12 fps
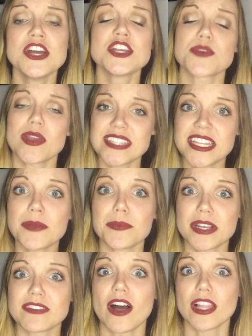So I did get
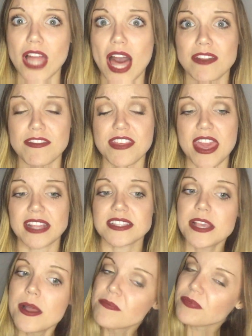rid of a lot of things.
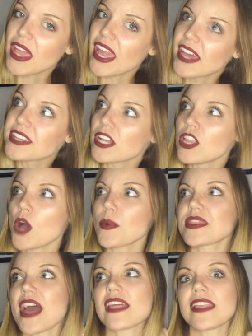And along with that,